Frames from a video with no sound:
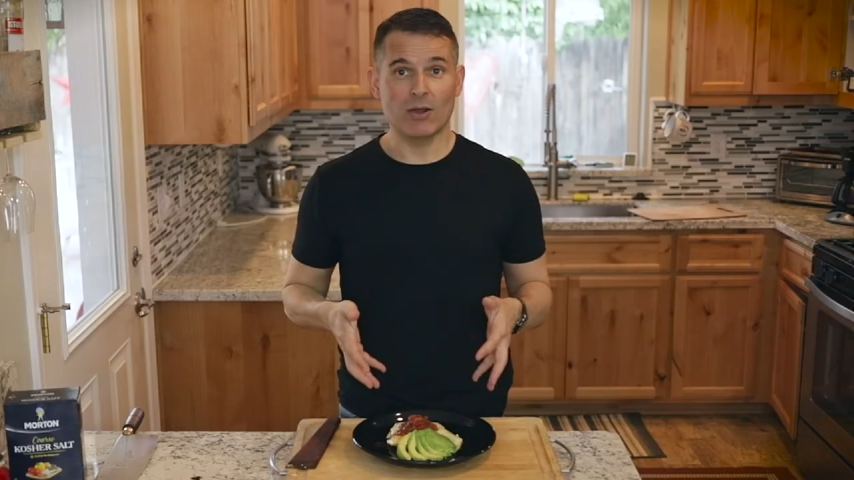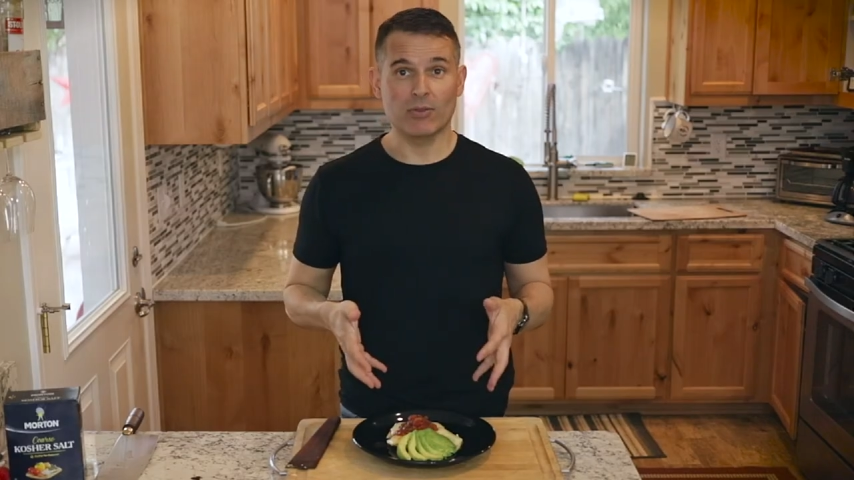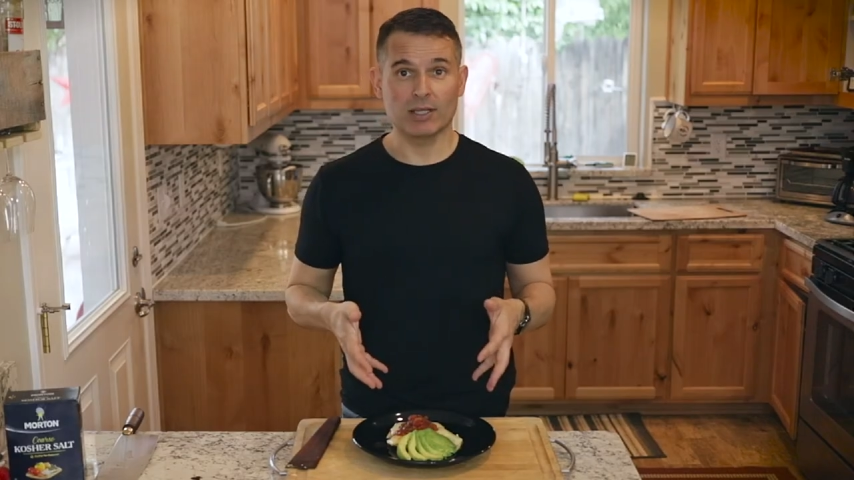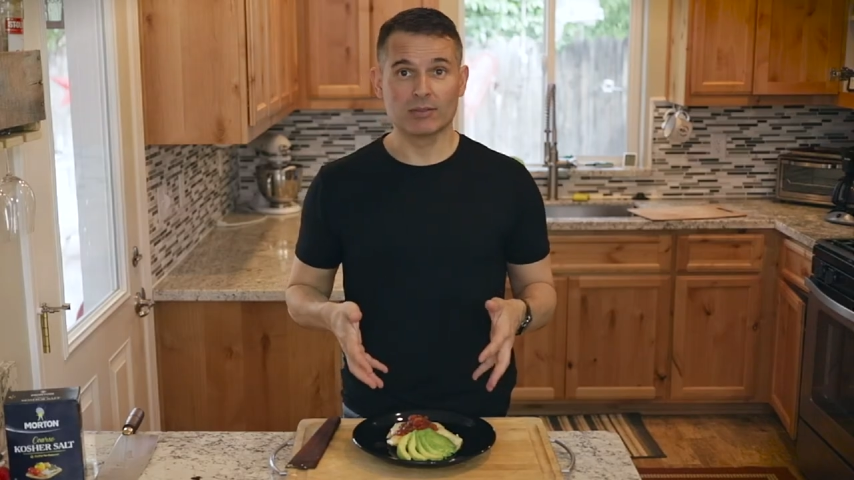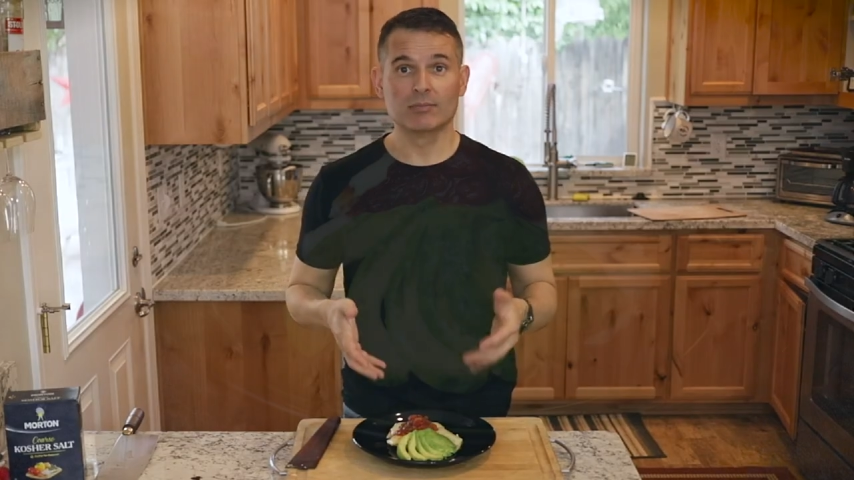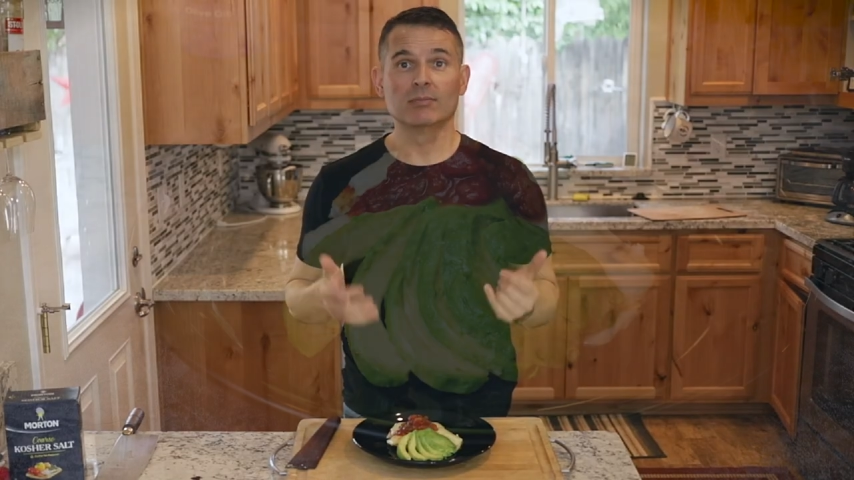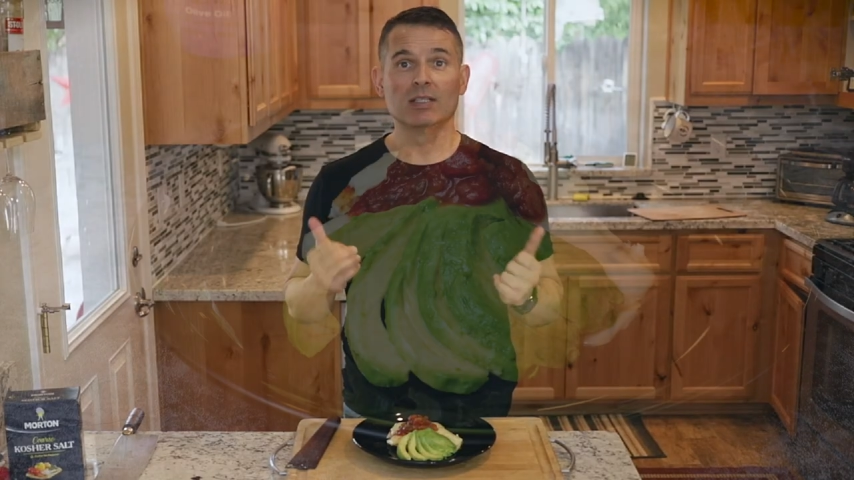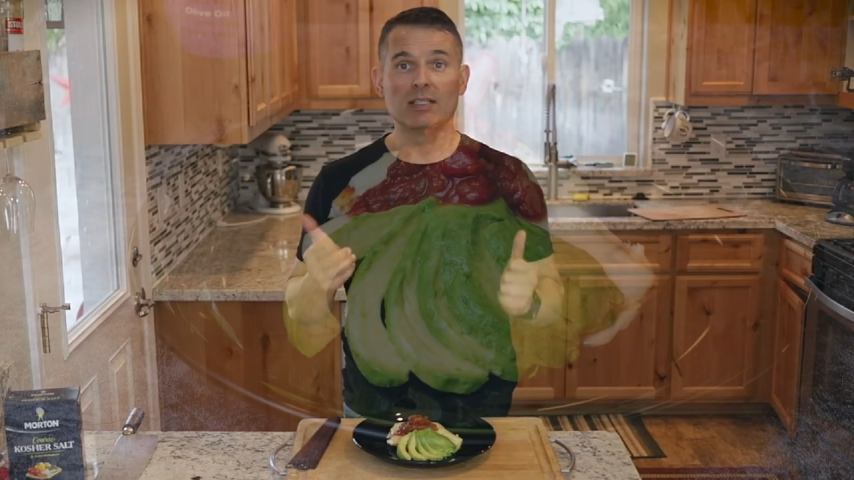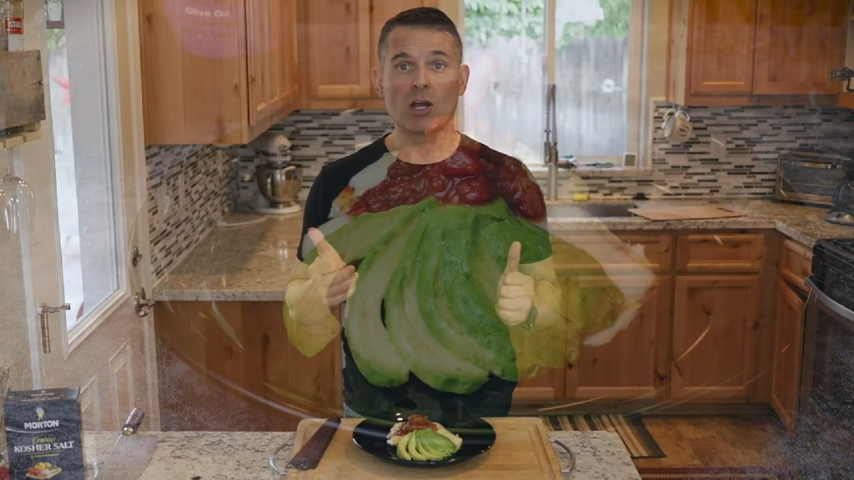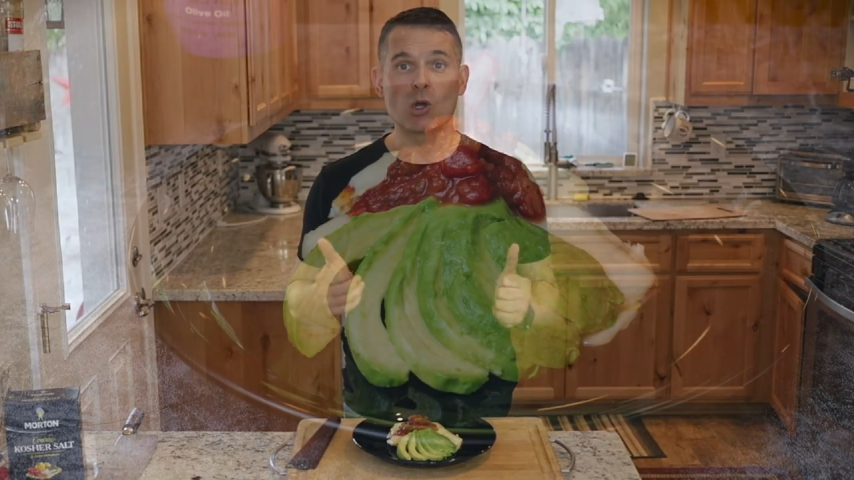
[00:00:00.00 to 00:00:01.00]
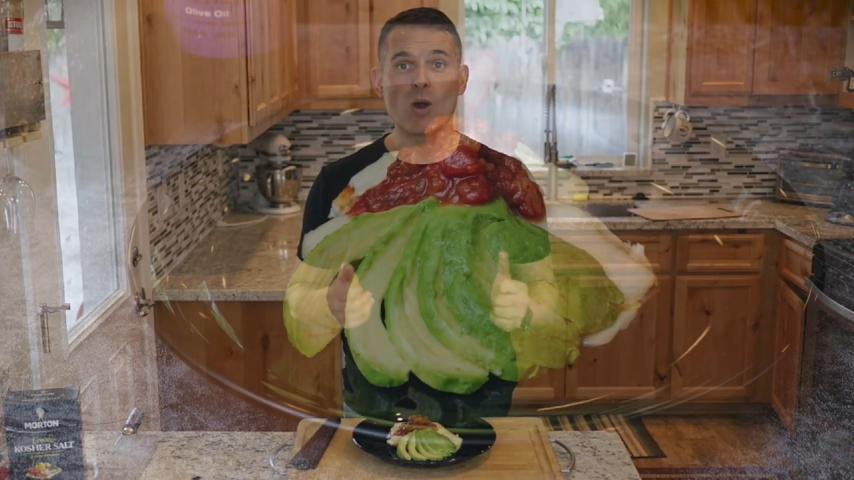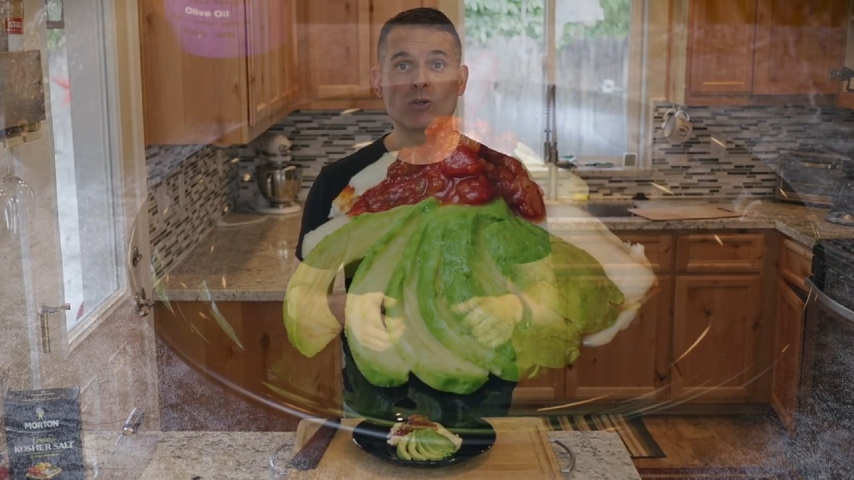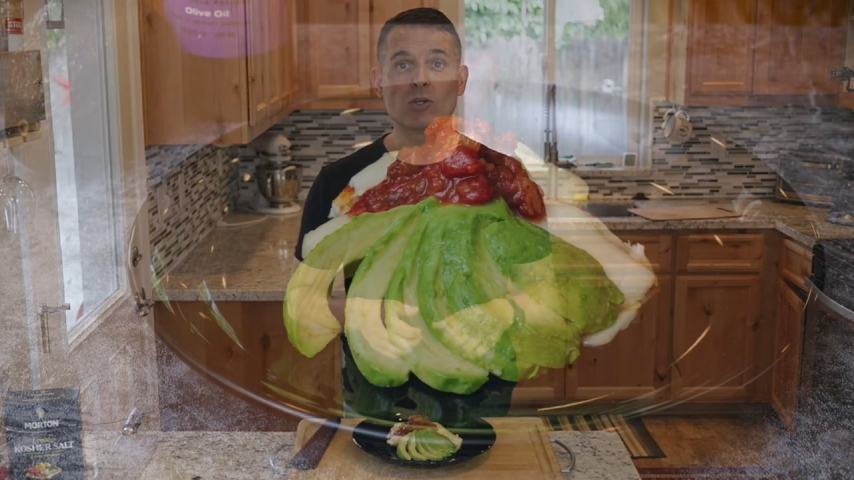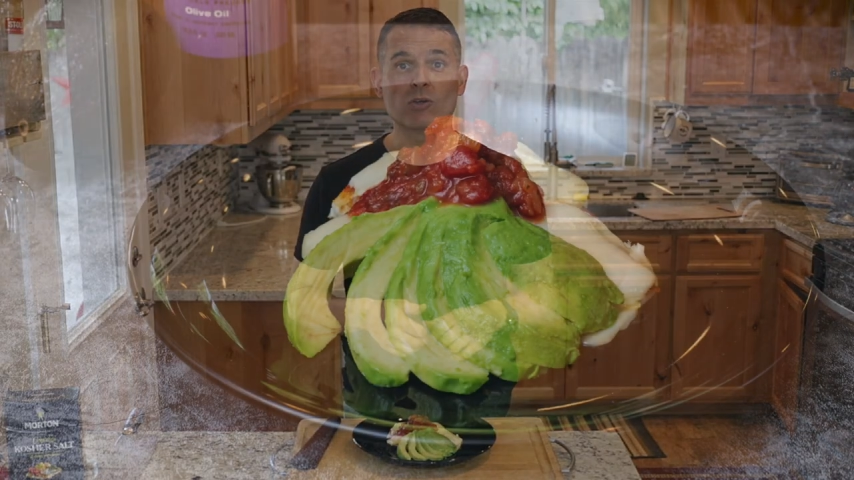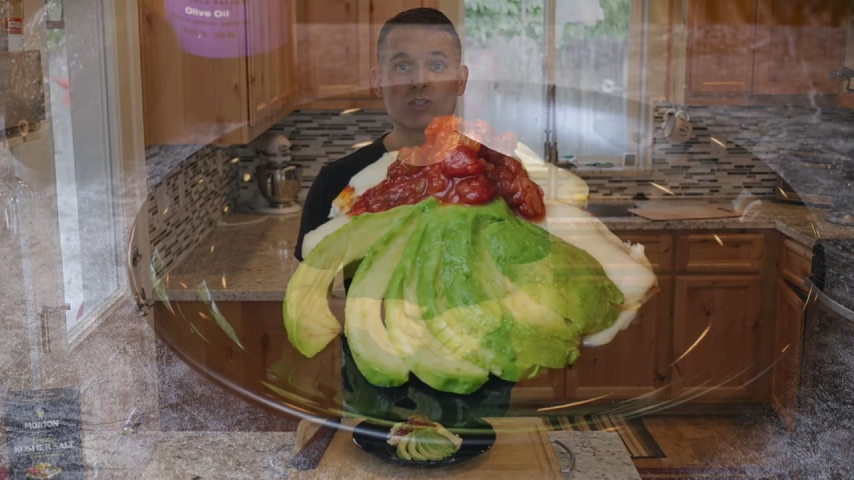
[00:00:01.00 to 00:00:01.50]
healthy. Now go
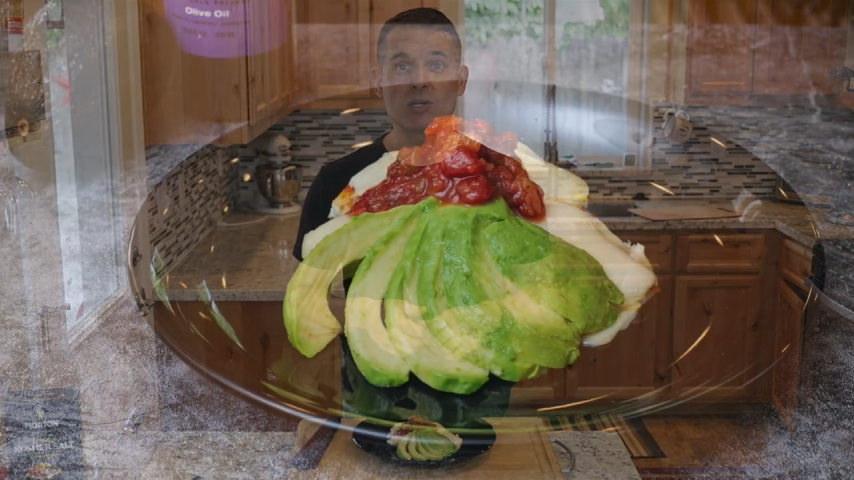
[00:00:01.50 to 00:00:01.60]
out and cook for